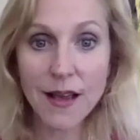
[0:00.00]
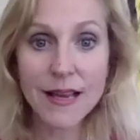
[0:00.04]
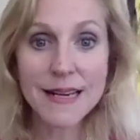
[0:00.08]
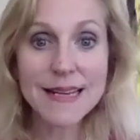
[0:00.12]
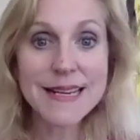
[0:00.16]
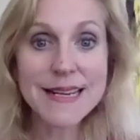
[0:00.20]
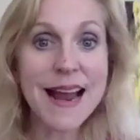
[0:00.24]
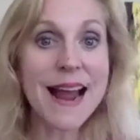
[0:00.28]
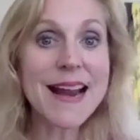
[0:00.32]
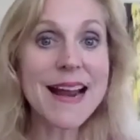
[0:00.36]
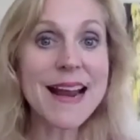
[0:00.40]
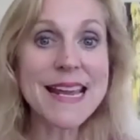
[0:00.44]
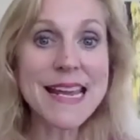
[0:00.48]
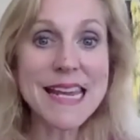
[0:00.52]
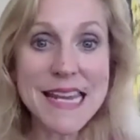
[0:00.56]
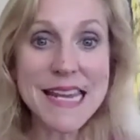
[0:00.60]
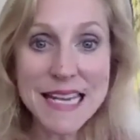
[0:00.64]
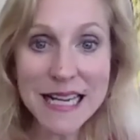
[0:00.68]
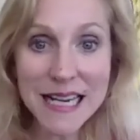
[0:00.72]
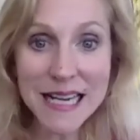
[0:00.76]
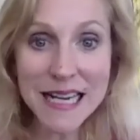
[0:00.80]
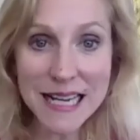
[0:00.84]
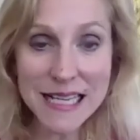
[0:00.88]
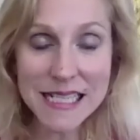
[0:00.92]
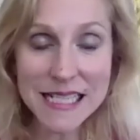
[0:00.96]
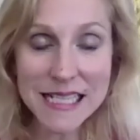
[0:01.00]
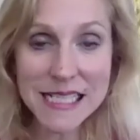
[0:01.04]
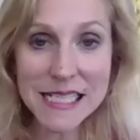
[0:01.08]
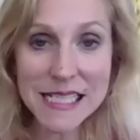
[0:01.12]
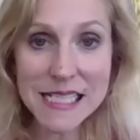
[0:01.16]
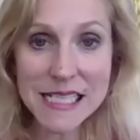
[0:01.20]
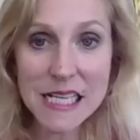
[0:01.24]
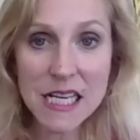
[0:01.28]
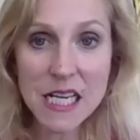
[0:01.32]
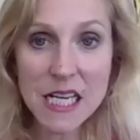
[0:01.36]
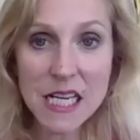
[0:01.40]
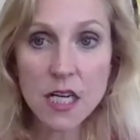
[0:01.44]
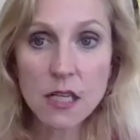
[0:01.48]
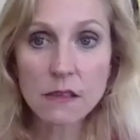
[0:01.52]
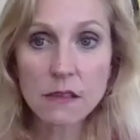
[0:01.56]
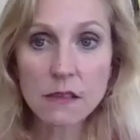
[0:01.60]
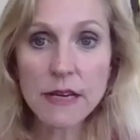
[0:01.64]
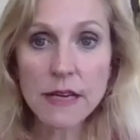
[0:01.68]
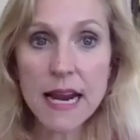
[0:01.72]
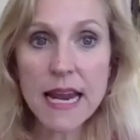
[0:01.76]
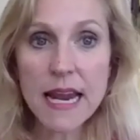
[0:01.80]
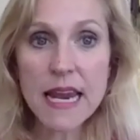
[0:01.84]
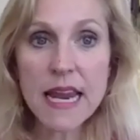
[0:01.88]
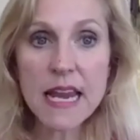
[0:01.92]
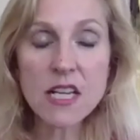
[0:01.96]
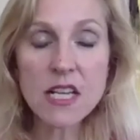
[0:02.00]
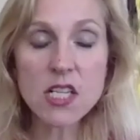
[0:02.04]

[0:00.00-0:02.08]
not hit us, right?